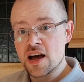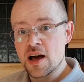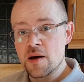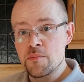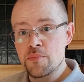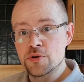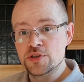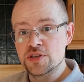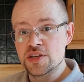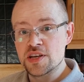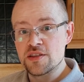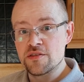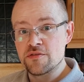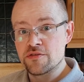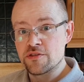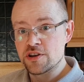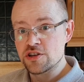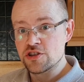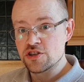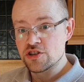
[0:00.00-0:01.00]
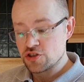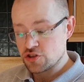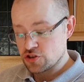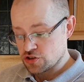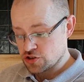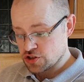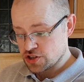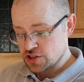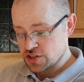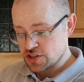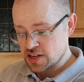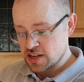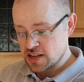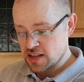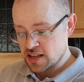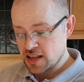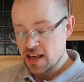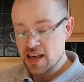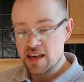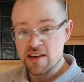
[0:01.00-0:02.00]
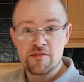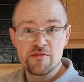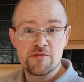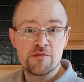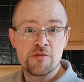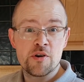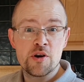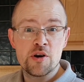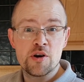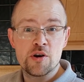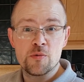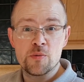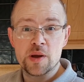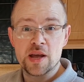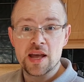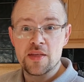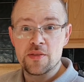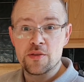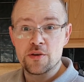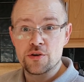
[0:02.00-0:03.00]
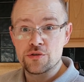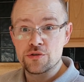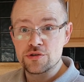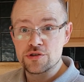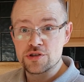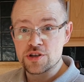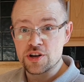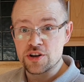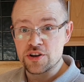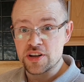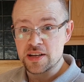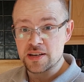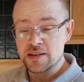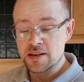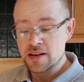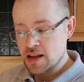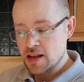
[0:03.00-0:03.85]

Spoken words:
and put it in the fridge just to see if we get the crust on it.